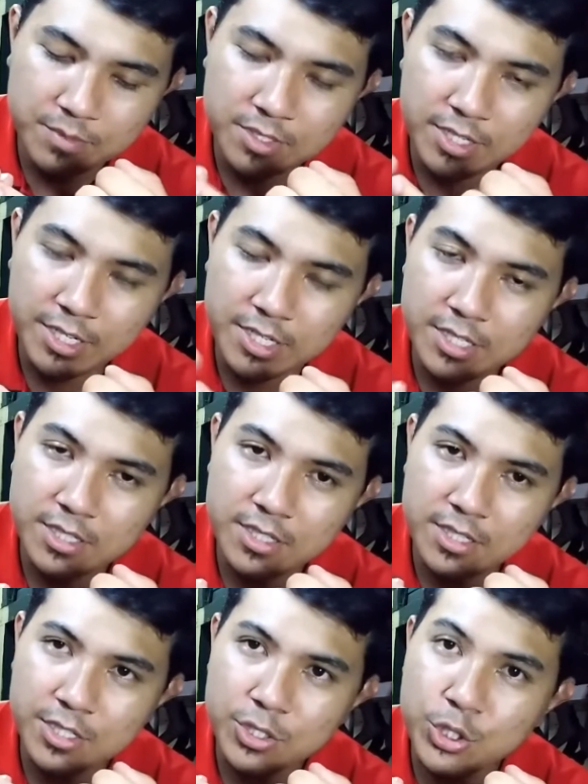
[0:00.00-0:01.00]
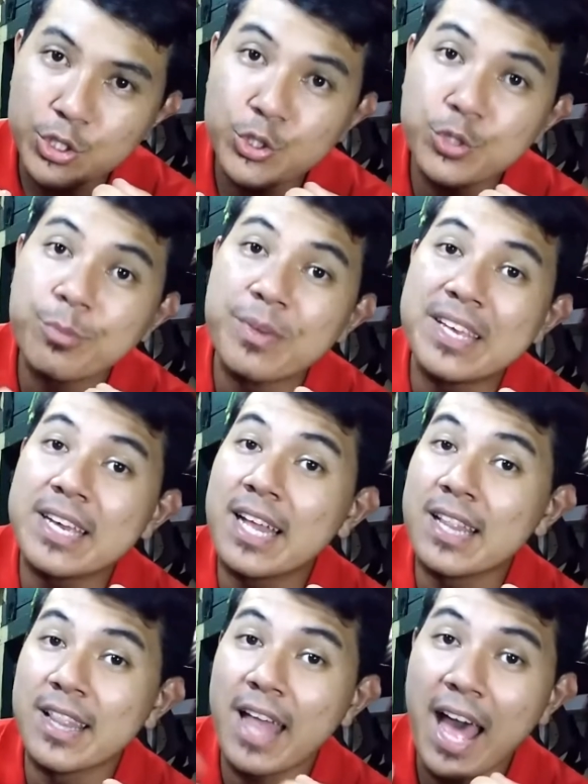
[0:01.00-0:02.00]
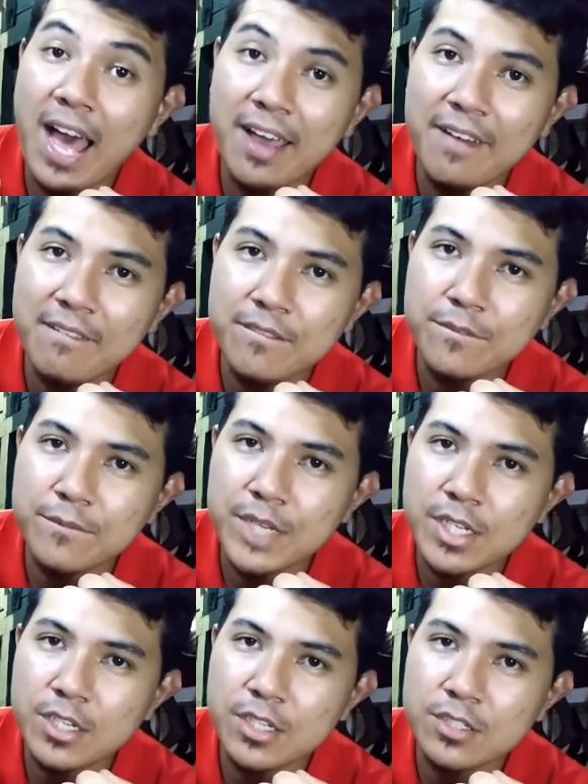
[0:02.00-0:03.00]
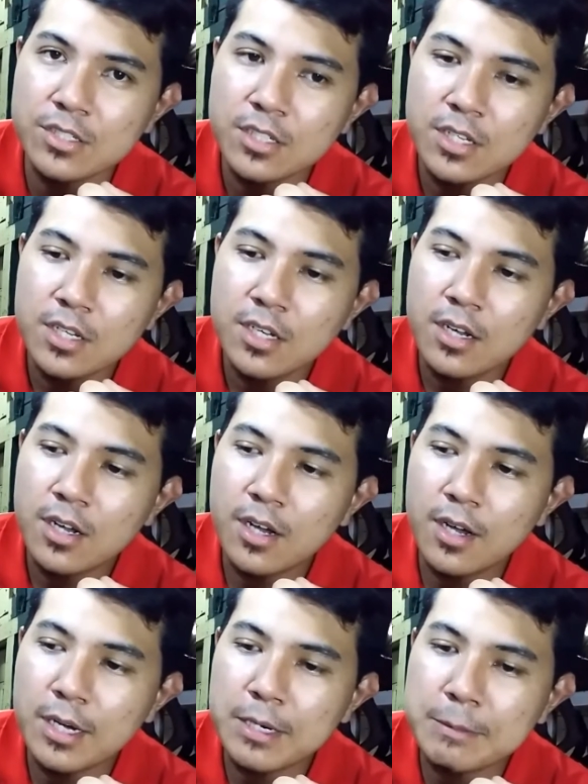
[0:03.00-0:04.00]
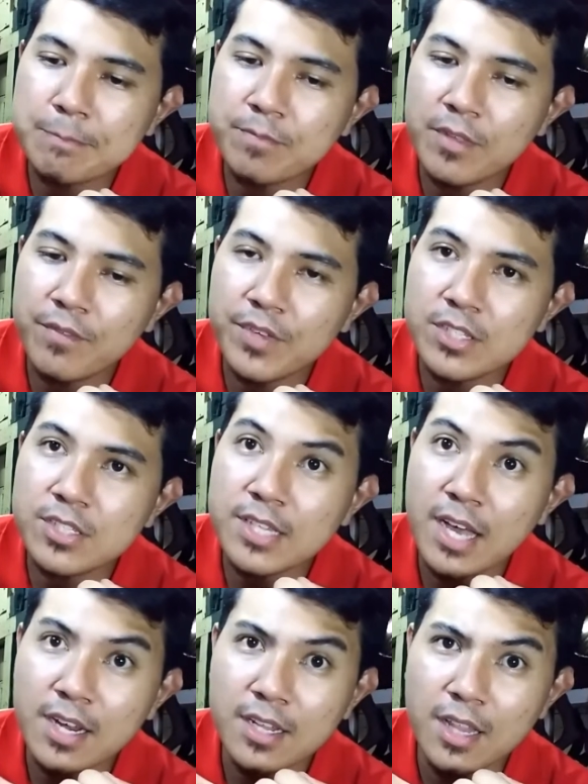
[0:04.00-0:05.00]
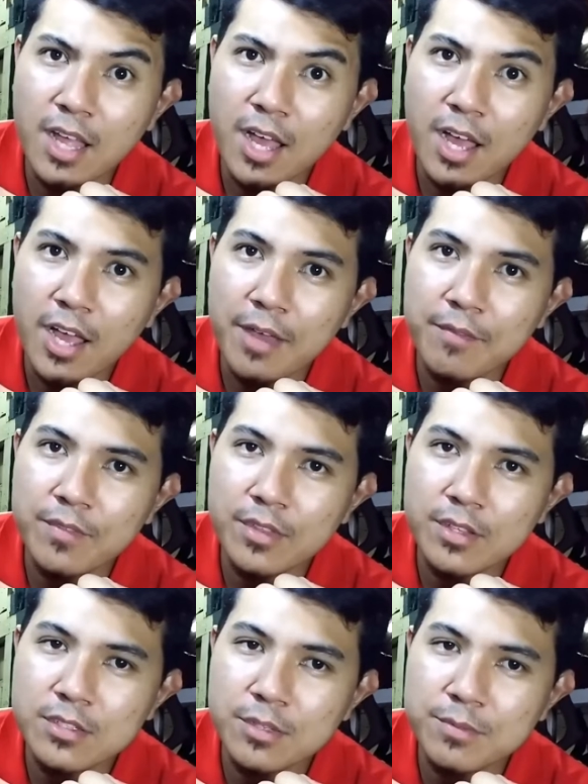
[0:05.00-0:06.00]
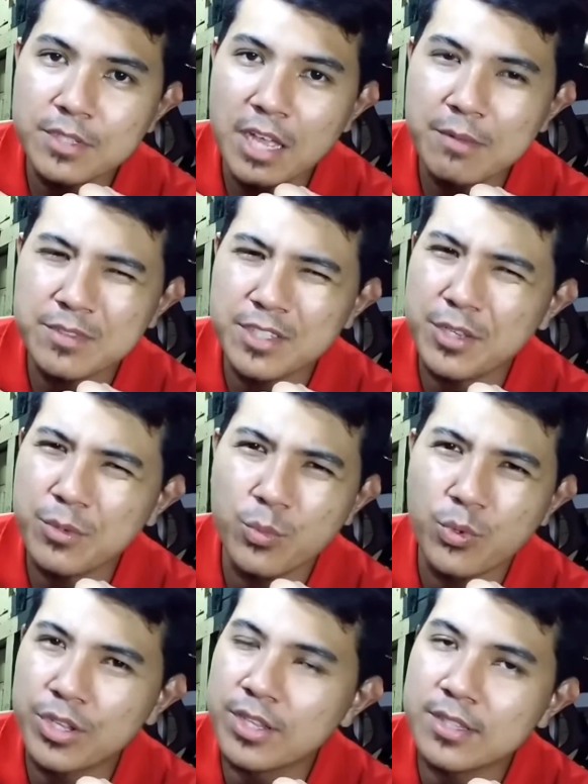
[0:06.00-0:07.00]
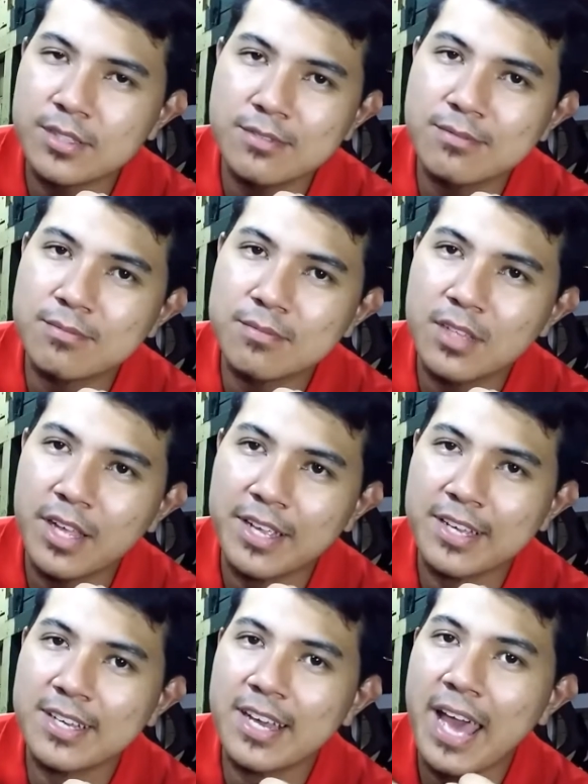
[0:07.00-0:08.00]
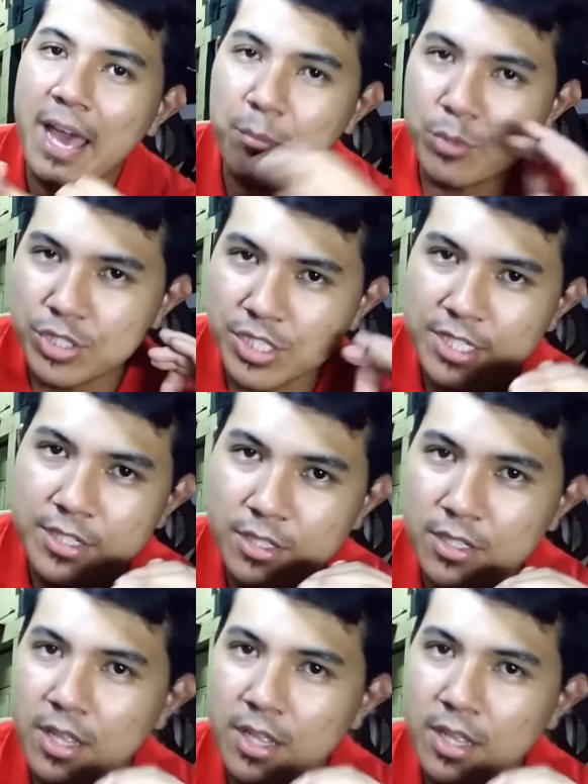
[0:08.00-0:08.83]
Second, it should be alive, because if it's not alive, sometimes they wouldn't like ambush it